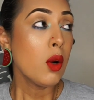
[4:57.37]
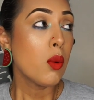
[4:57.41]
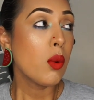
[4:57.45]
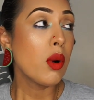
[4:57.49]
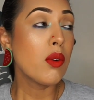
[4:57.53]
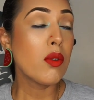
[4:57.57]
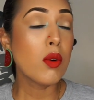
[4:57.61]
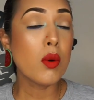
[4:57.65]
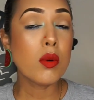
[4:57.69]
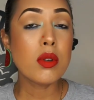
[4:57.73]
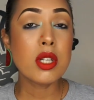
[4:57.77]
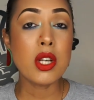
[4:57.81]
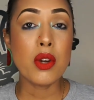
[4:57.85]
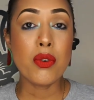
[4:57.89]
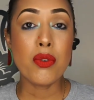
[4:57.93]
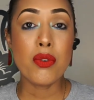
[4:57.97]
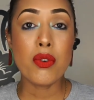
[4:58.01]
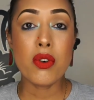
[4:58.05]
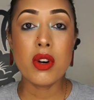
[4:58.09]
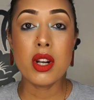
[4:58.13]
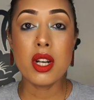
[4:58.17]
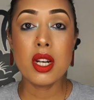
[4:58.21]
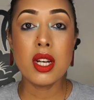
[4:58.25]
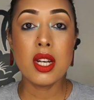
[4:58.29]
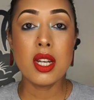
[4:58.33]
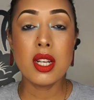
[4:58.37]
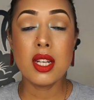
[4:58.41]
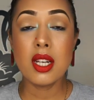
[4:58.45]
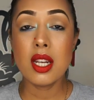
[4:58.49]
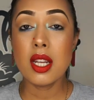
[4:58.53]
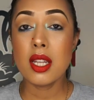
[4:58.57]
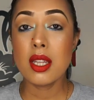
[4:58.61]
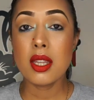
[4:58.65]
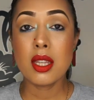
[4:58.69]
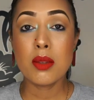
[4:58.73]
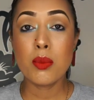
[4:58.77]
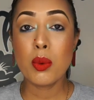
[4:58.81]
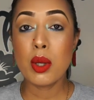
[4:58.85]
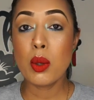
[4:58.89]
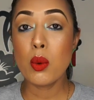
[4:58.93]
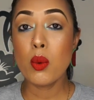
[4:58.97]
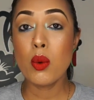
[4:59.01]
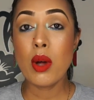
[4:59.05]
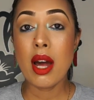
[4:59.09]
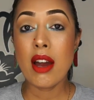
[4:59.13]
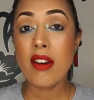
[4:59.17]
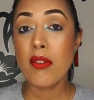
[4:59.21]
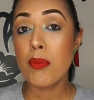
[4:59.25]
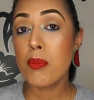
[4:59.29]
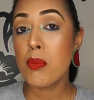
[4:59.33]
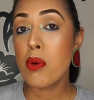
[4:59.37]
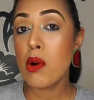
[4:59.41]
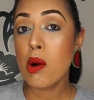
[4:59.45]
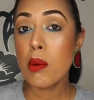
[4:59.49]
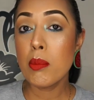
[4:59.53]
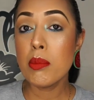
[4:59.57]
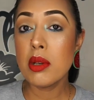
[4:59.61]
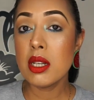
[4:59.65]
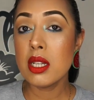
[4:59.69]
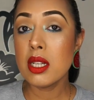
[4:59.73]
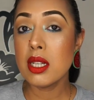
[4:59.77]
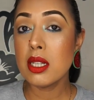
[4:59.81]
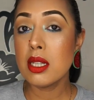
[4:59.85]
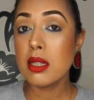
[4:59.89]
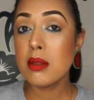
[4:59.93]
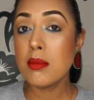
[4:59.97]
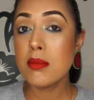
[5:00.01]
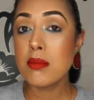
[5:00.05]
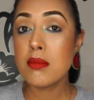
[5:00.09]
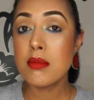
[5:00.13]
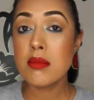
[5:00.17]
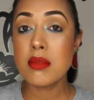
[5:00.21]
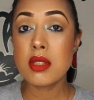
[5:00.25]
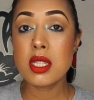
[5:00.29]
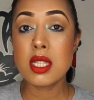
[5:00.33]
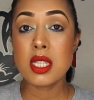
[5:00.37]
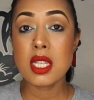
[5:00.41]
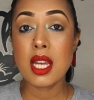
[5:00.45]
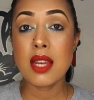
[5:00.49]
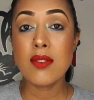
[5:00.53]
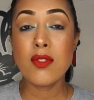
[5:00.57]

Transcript: We're all different, we all have problems.